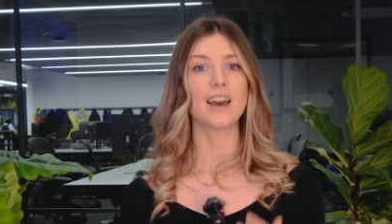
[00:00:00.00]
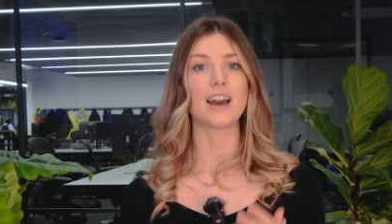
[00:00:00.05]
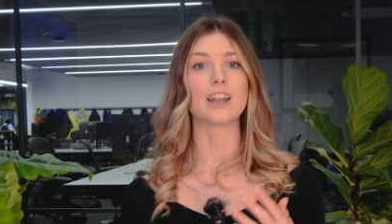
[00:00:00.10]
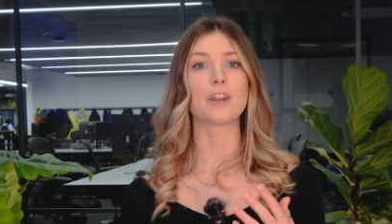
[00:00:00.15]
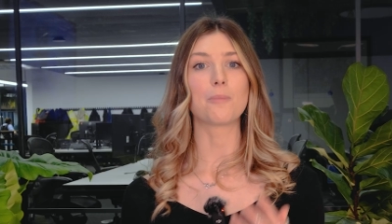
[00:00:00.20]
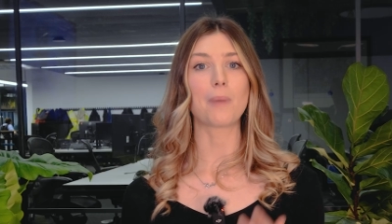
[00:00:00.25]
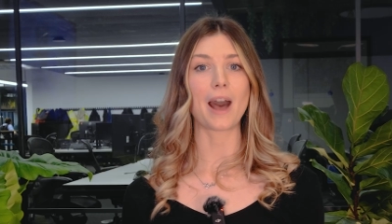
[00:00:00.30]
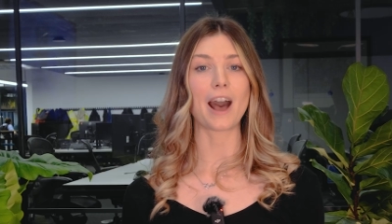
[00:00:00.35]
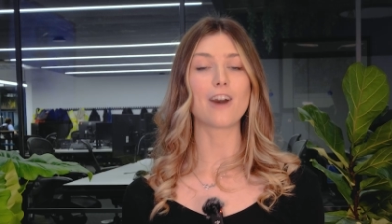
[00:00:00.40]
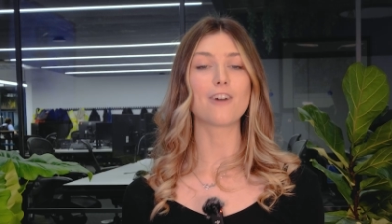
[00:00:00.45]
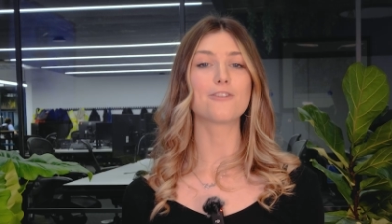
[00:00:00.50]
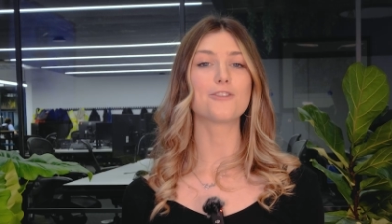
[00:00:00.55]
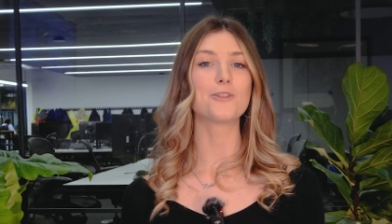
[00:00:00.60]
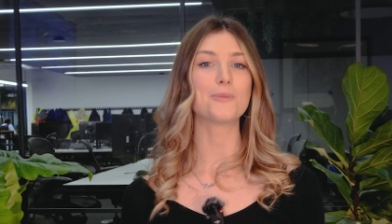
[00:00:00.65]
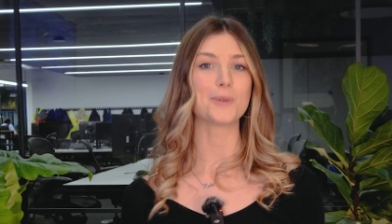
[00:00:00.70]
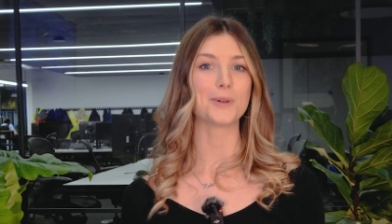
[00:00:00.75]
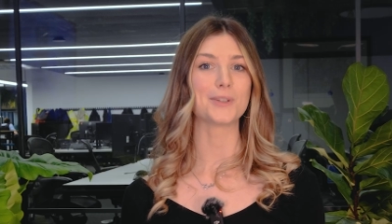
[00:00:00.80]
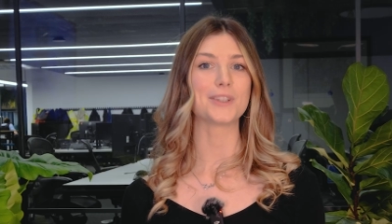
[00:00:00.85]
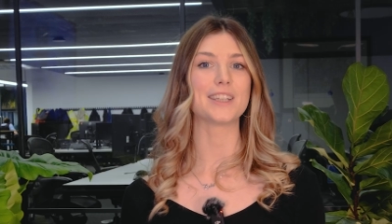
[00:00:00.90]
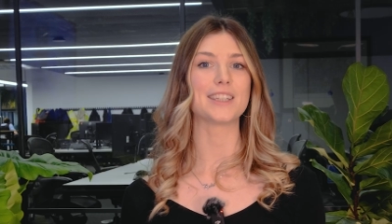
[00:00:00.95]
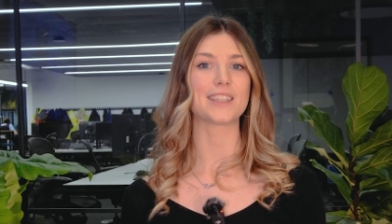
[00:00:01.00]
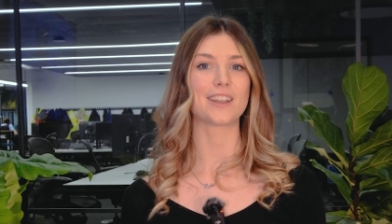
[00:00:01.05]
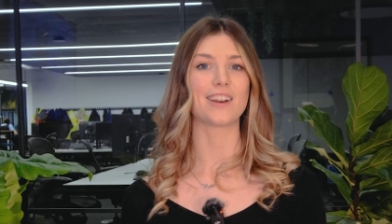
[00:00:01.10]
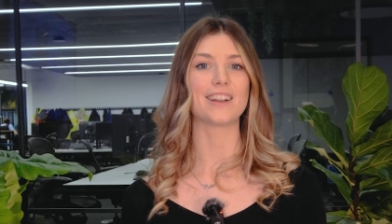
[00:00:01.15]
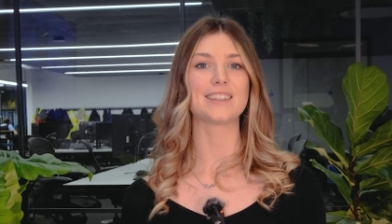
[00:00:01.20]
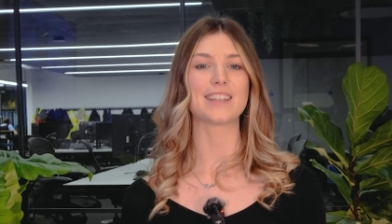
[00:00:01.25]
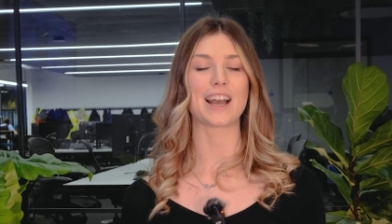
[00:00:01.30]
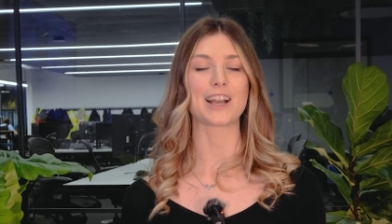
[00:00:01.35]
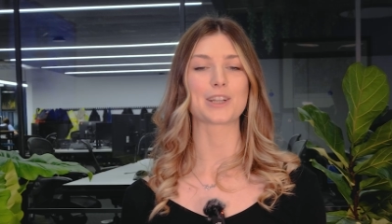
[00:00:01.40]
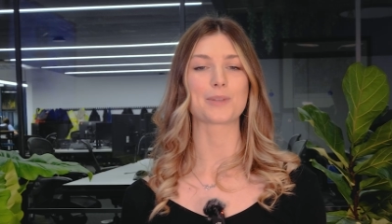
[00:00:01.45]
and a powerful
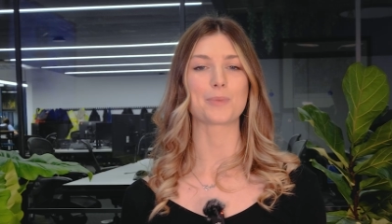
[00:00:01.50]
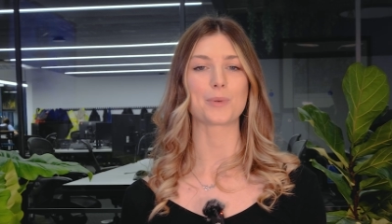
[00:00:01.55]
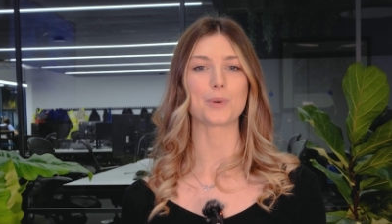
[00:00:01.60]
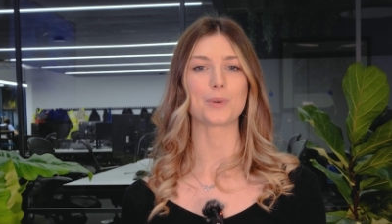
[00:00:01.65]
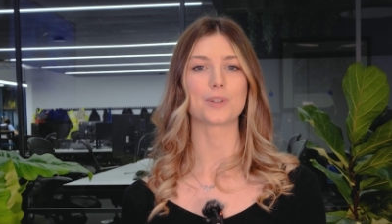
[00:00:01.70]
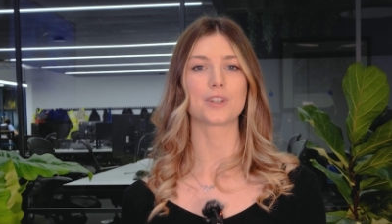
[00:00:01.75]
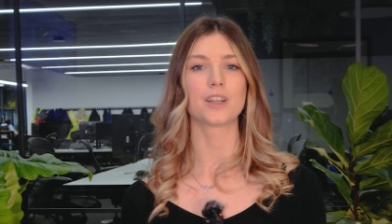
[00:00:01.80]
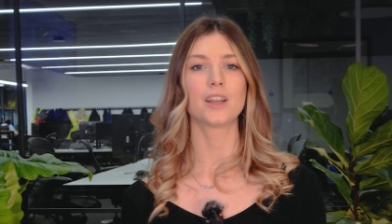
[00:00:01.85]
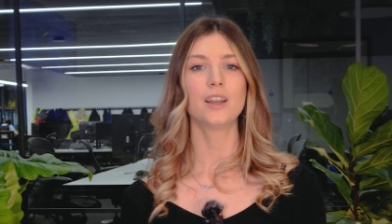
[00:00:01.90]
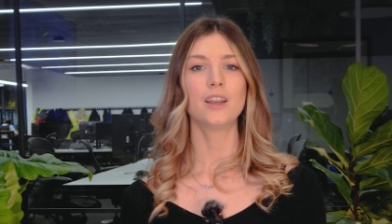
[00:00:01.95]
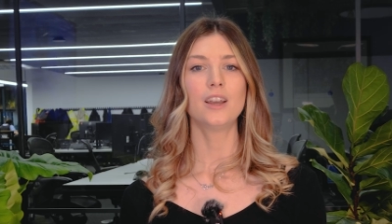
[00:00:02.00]
multi-site dashboard.